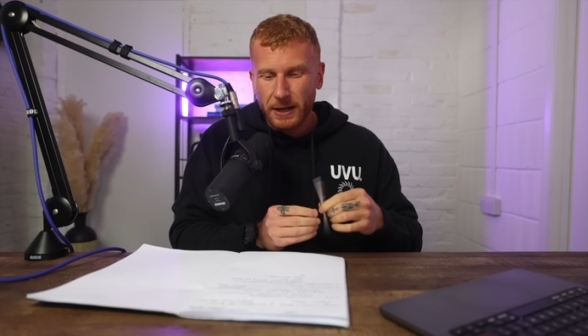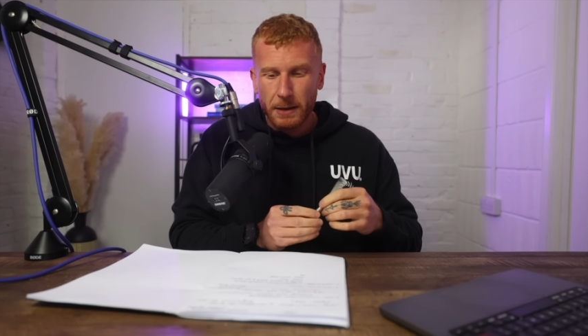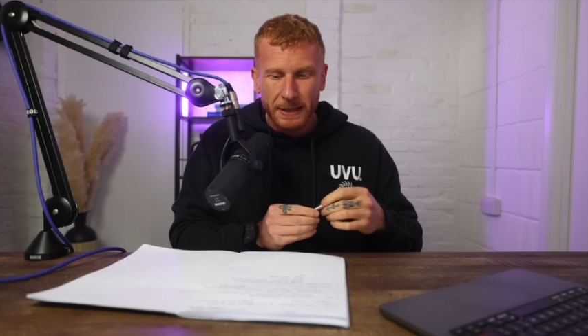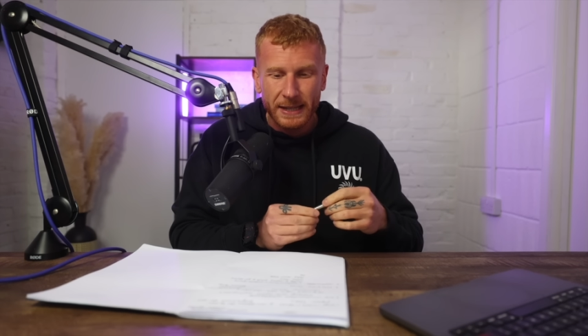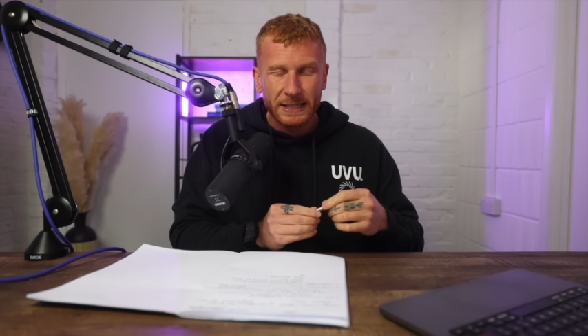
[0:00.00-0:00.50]
I
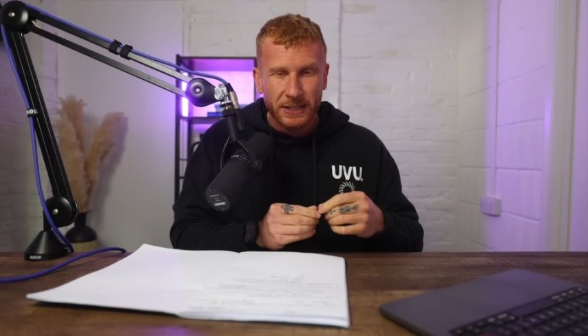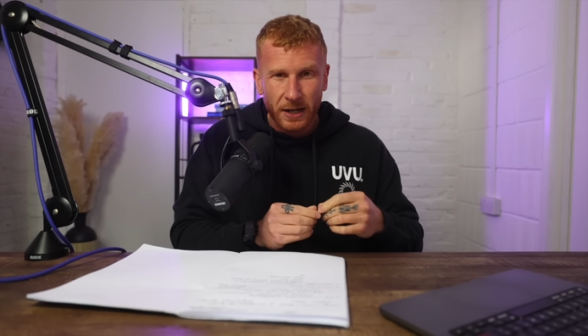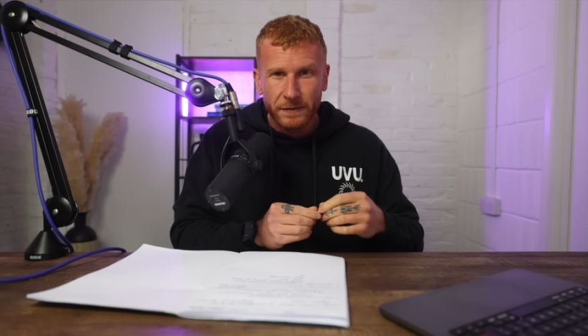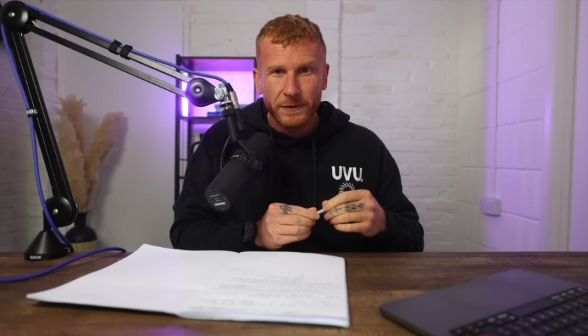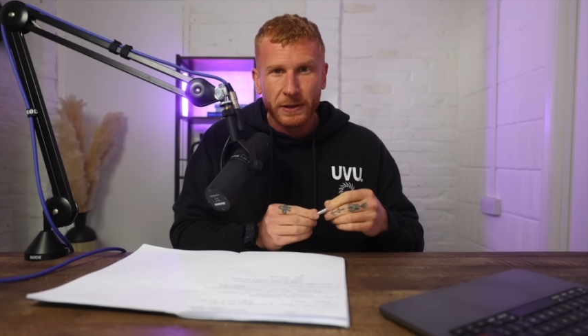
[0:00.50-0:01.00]
mean, they're
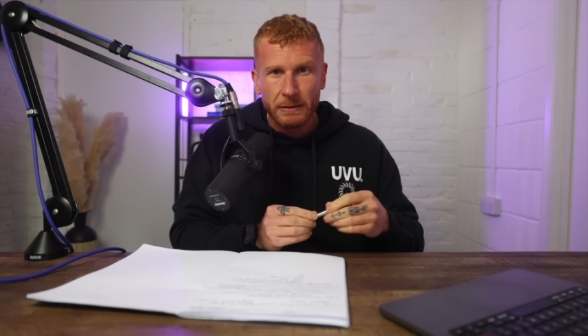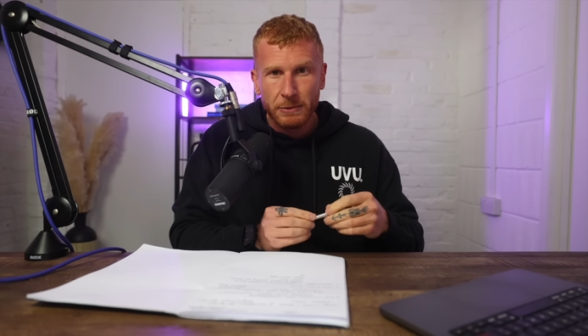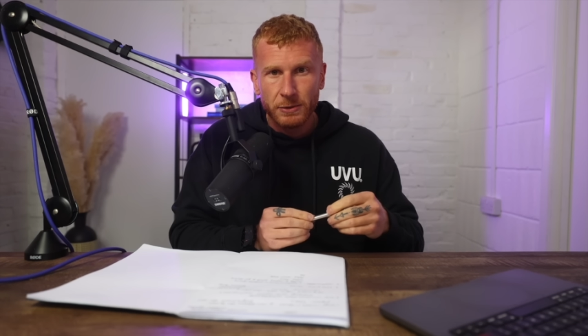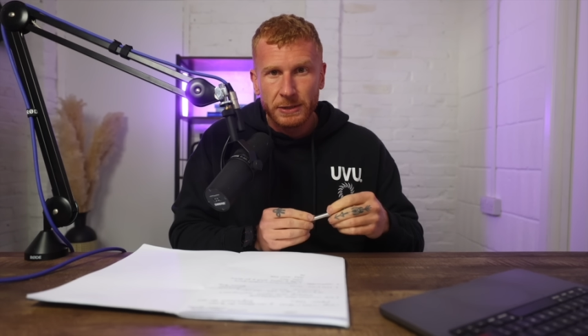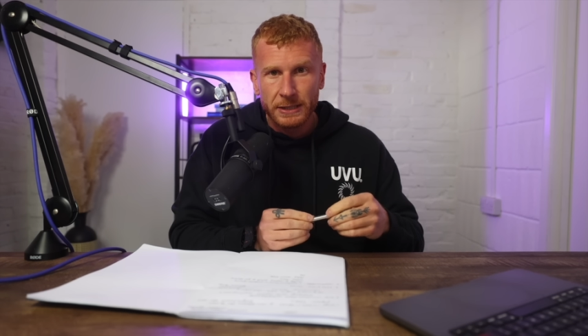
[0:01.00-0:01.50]
tough on the
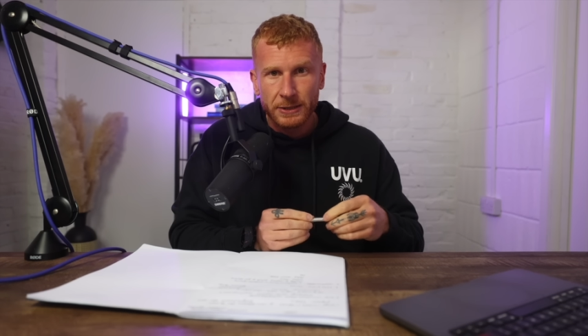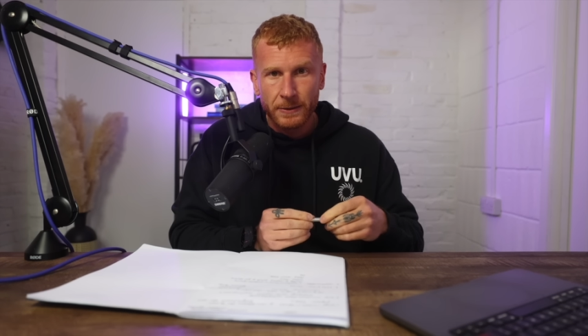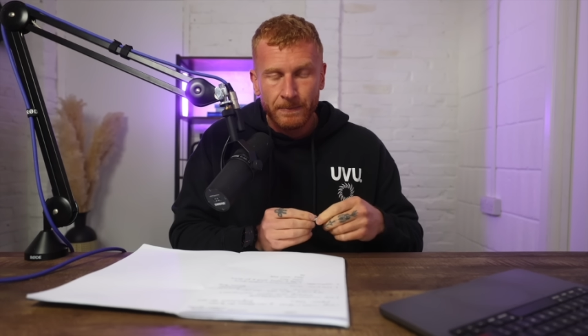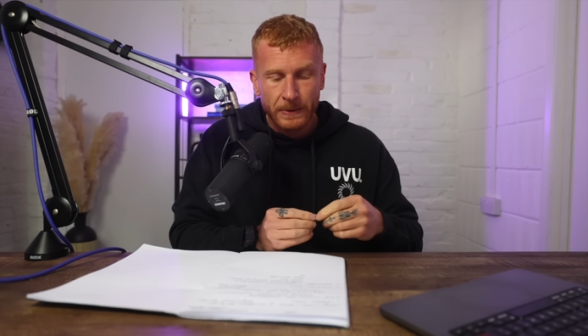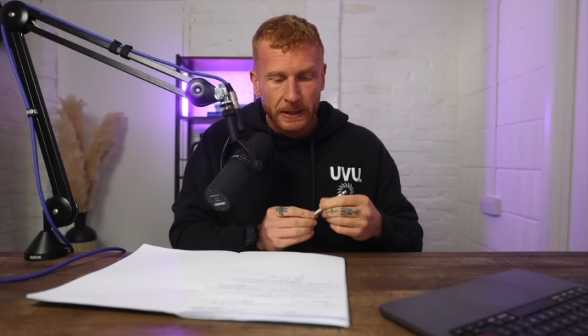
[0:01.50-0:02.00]
immune
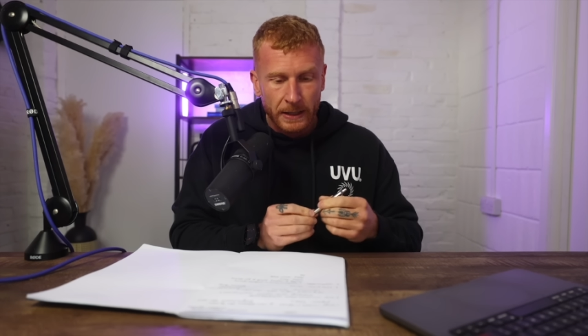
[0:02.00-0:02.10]
system.